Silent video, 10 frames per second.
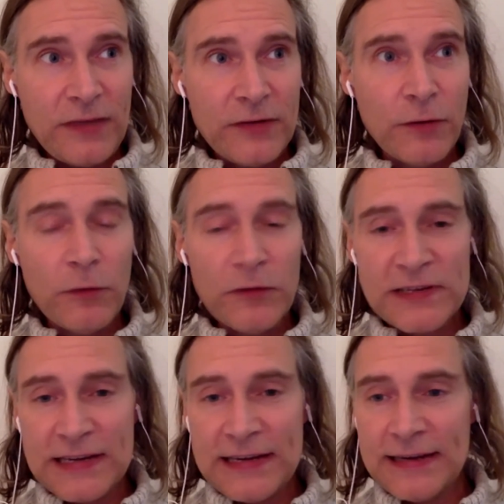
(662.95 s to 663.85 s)
So we'll
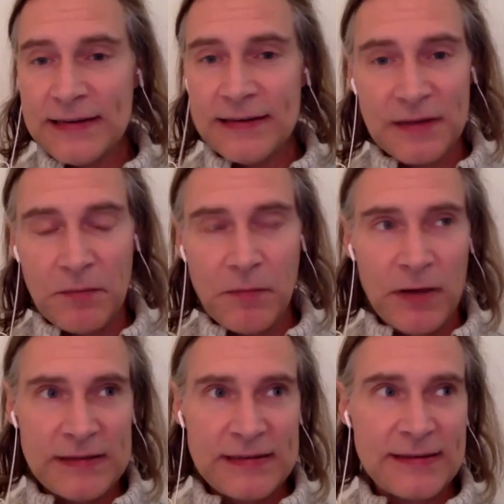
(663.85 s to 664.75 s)
see in some
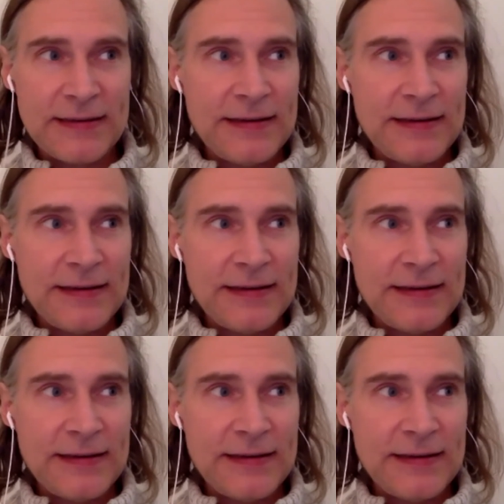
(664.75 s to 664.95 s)
months